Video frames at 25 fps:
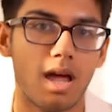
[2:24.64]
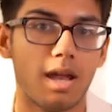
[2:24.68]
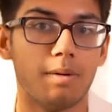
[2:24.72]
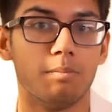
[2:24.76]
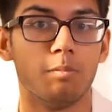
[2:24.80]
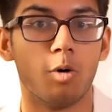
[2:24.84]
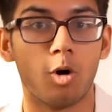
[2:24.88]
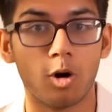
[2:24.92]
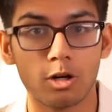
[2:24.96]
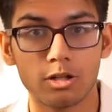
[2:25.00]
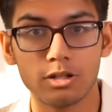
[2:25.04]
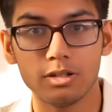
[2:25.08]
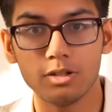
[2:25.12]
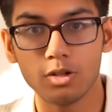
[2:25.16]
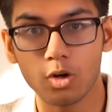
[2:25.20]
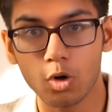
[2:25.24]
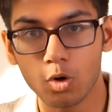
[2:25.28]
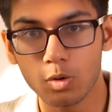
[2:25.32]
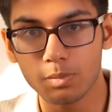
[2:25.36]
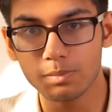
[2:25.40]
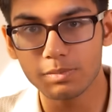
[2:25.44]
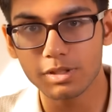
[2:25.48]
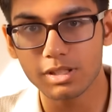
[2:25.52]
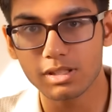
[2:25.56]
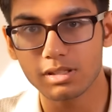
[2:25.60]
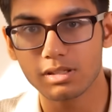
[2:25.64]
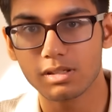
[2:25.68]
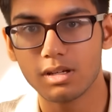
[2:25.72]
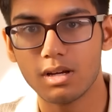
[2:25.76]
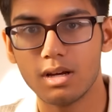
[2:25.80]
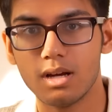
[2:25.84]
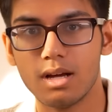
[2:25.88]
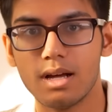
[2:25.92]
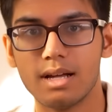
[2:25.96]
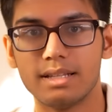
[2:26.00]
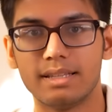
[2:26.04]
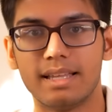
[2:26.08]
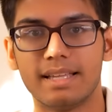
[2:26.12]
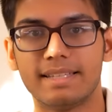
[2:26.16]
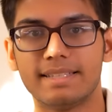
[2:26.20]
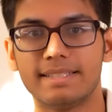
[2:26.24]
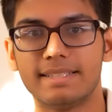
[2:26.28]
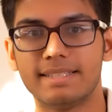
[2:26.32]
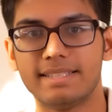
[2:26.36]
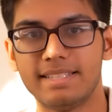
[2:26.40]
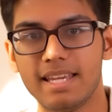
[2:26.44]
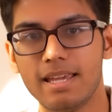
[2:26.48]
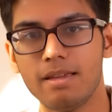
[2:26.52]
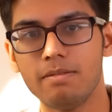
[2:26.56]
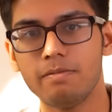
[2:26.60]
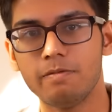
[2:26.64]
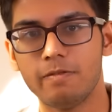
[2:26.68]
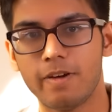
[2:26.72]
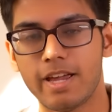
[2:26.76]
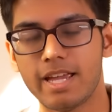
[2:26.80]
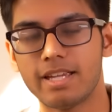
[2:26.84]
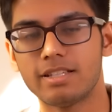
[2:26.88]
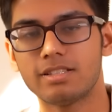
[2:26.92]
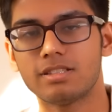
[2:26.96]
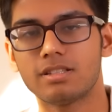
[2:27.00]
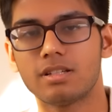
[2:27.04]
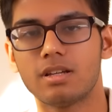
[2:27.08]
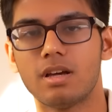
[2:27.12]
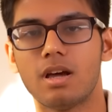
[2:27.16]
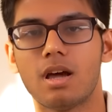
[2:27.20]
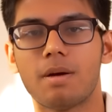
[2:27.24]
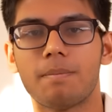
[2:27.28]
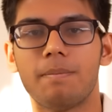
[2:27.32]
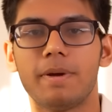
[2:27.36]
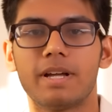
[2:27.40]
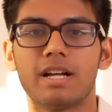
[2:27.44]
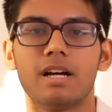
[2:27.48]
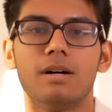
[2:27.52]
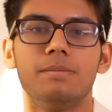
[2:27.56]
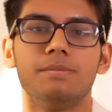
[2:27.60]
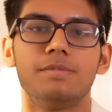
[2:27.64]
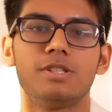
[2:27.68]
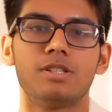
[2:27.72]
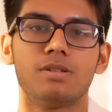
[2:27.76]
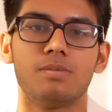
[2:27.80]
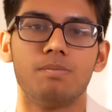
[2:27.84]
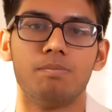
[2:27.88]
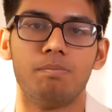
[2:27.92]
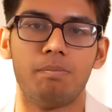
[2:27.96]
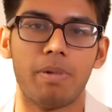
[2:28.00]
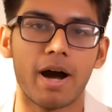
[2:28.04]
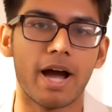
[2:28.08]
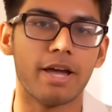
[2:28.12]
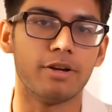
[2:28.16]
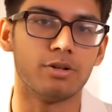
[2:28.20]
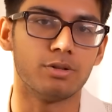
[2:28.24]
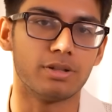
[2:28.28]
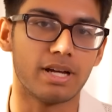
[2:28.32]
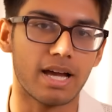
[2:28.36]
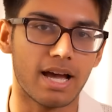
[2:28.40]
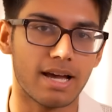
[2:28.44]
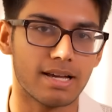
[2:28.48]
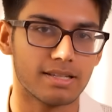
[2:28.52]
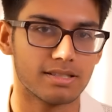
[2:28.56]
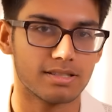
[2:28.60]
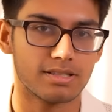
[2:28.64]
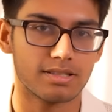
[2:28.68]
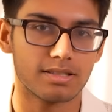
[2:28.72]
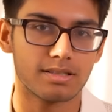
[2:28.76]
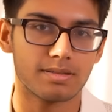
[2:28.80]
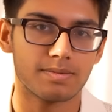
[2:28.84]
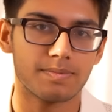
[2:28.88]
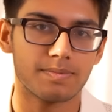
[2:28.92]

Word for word: In modern homes, that same waste becomes biogas.